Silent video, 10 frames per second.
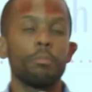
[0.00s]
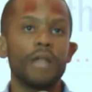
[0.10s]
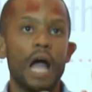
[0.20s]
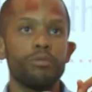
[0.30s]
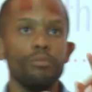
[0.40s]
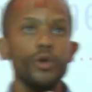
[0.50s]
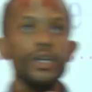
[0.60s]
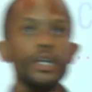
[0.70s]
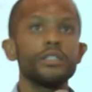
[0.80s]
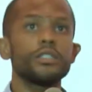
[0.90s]
Black
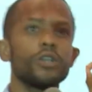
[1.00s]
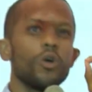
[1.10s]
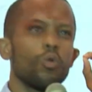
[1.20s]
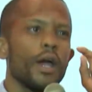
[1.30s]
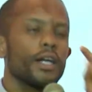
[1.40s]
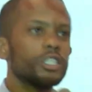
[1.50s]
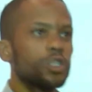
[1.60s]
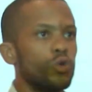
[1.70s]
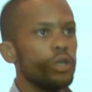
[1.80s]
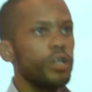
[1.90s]
Bermudians were
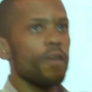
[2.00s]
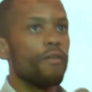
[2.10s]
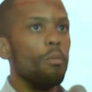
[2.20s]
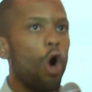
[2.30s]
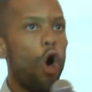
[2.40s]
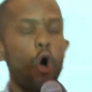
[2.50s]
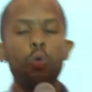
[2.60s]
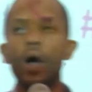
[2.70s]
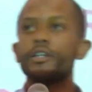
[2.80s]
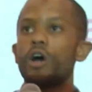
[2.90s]
excluded from
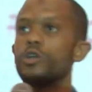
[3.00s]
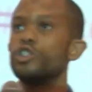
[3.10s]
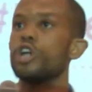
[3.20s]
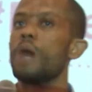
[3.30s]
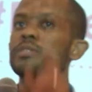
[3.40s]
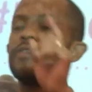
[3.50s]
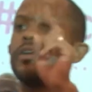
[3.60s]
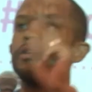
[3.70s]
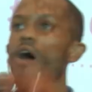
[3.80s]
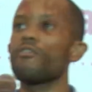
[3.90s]
all white collar jobs in
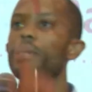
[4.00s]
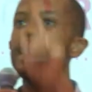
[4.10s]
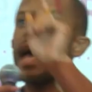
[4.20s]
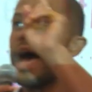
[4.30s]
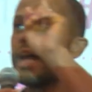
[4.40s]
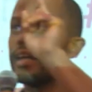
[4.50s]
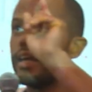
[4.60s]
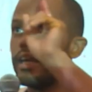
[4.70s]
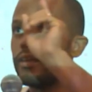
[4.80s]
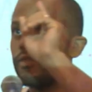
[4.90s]
the government and
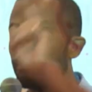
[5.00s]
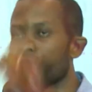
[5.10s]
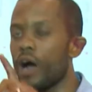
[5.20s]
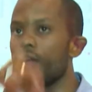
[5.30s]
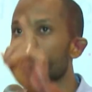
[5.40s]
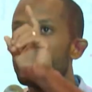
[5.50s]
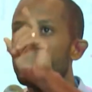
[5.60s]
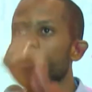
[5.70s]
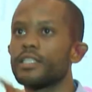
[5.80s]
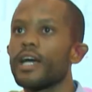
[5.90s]
in the private
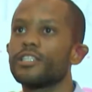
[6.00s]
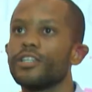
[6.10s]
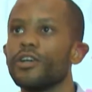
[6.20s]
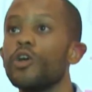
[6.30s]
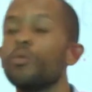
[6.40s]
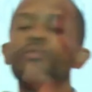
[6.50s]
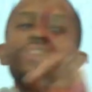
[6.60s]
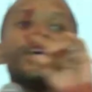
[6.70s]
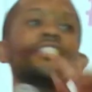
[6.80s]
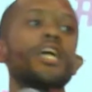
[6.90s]
sector, with
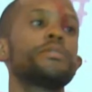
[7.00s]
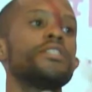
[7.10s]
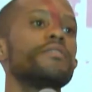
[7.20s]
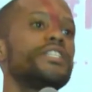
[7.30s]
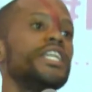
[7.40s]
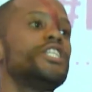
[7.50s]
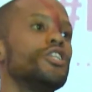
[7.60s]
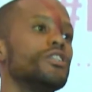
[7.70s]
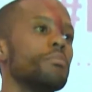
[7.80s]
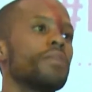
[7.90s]
the exception of
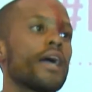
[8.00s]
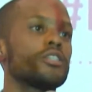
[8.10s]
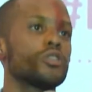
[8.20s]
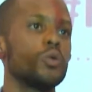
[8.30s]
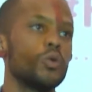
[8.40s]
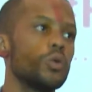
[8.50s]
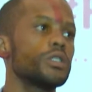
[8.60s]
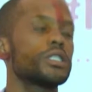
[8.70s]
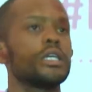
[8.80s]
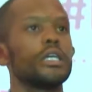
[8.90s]
teachers in black
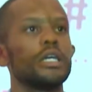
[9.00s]
schools